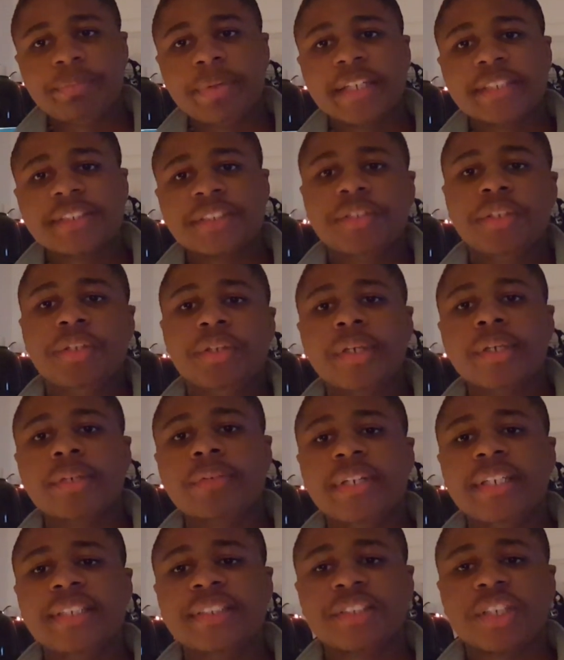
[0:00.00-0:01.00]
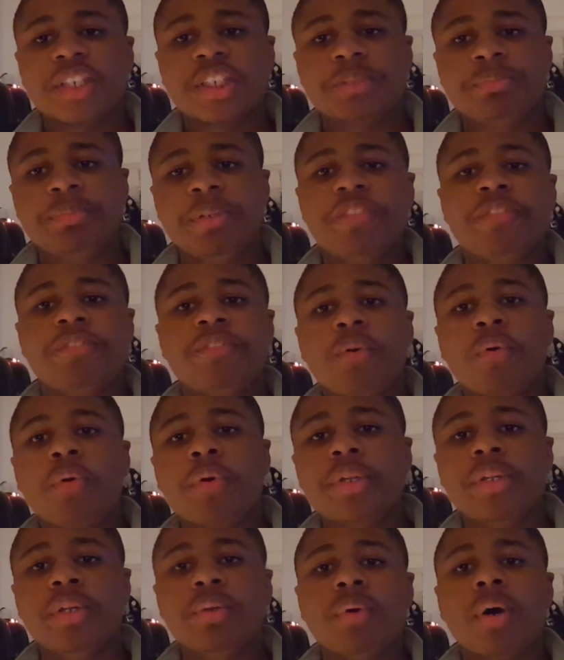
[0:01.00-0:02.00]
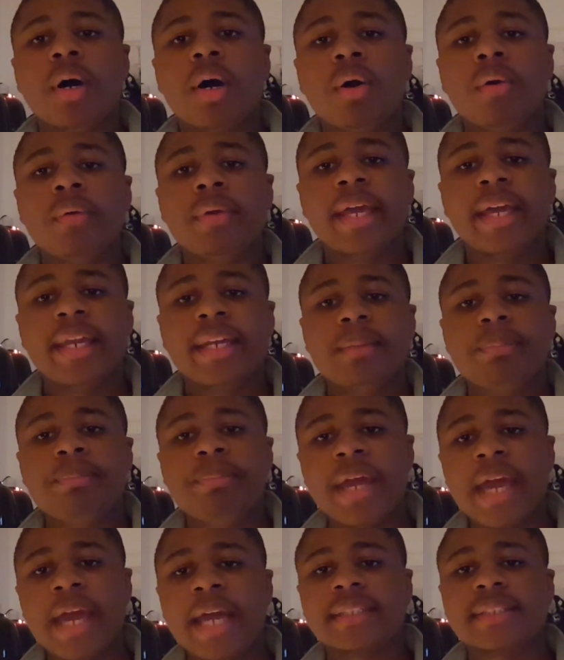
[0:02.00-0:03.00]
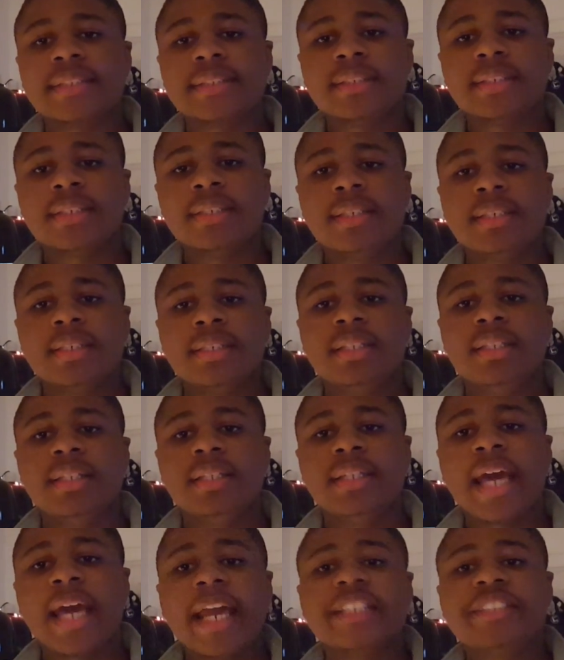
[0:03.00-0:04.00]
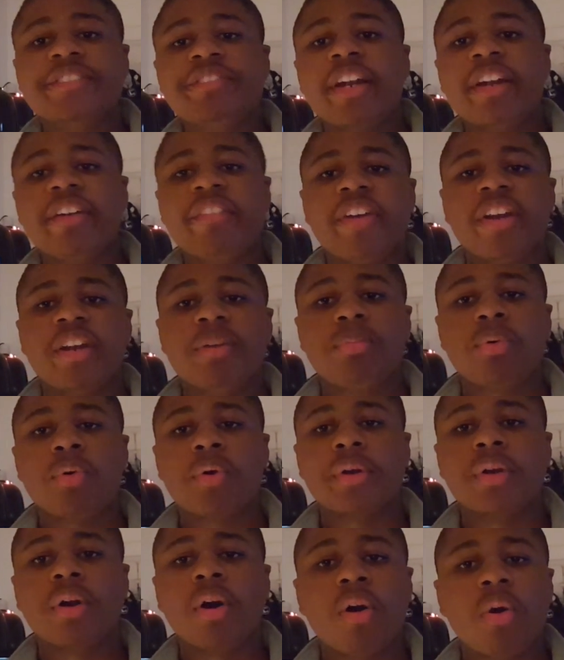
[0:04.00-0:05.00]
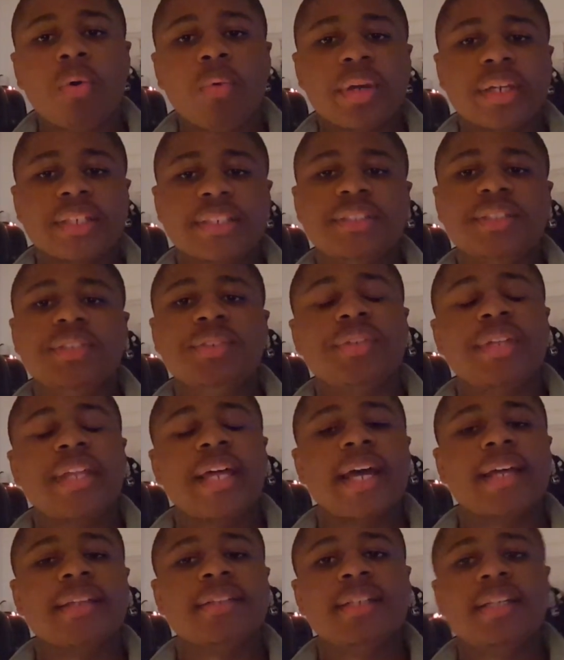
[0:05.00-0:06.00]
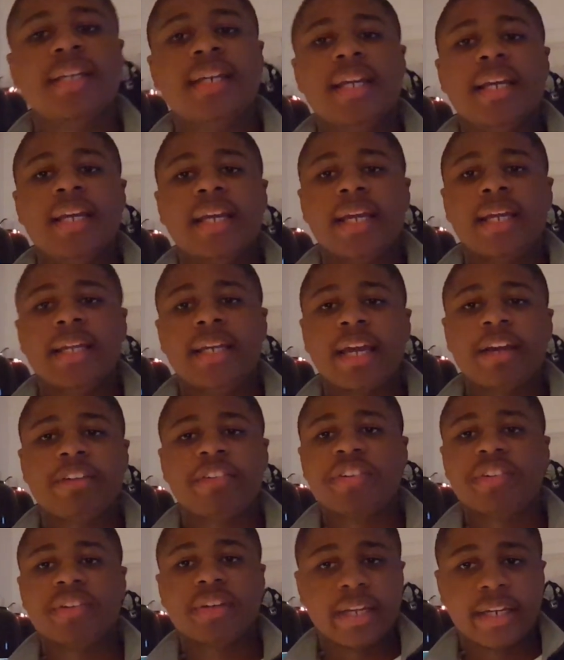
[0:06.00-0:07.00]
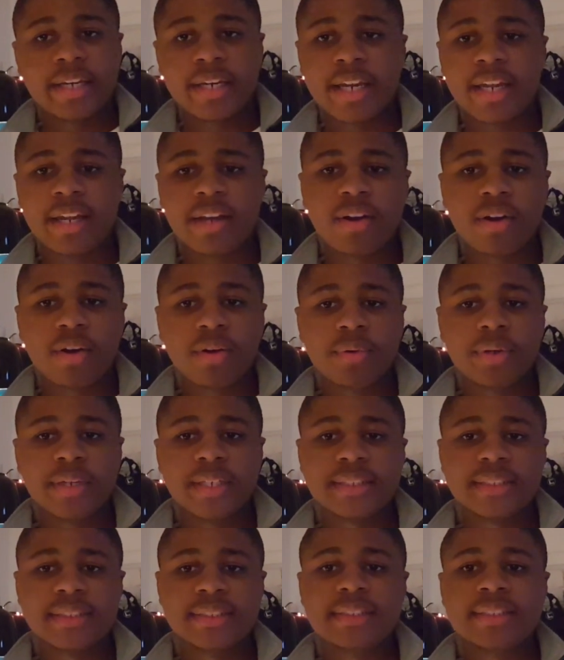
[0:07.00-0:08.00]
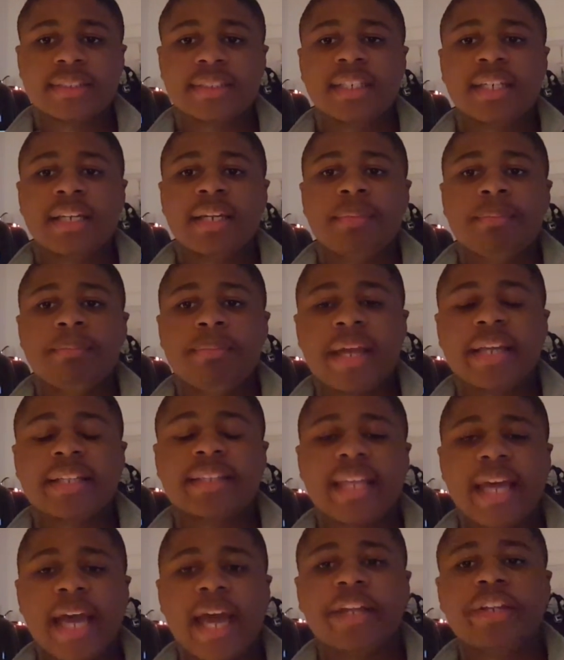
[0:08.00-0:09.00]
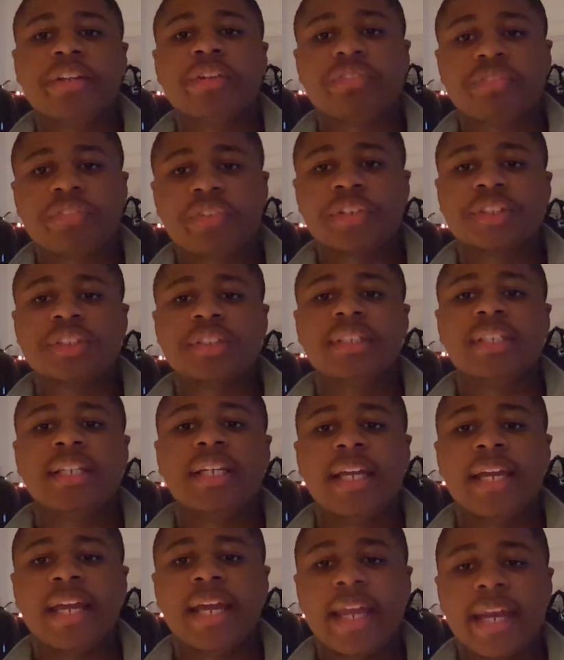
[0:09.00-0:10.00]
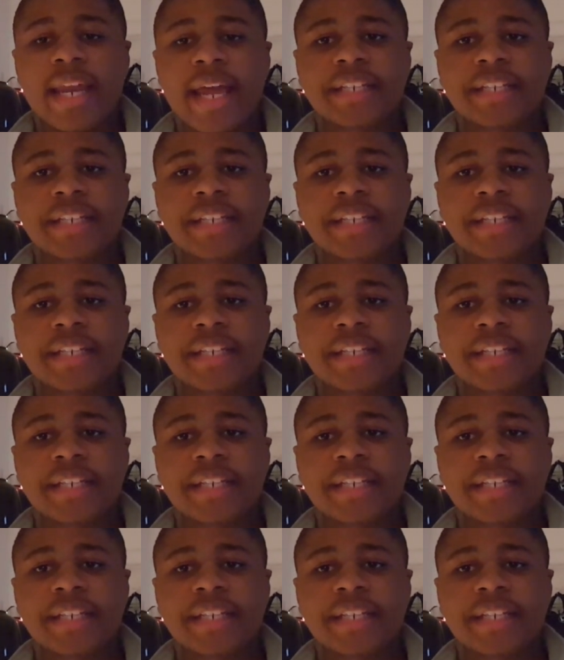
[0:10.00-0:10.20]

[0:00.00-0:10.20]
it's best to do your research before you own any pets. That is very, very important. Always do that, and always make that your first